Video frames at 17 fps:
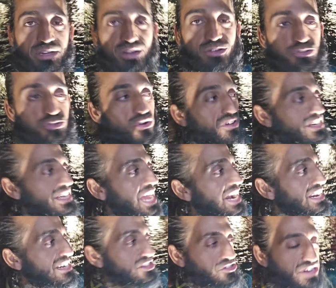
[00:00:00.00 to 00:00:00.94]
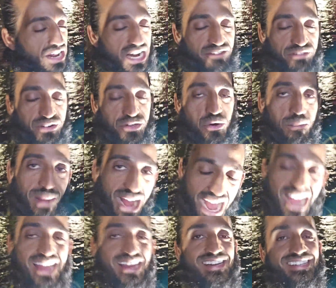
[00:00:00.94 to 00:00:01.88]
because your reality is created from your
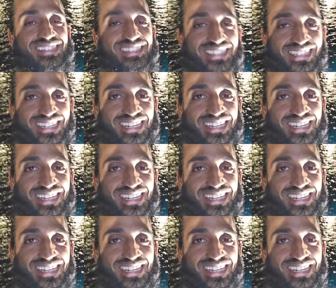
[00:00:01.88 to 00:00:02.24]
mind.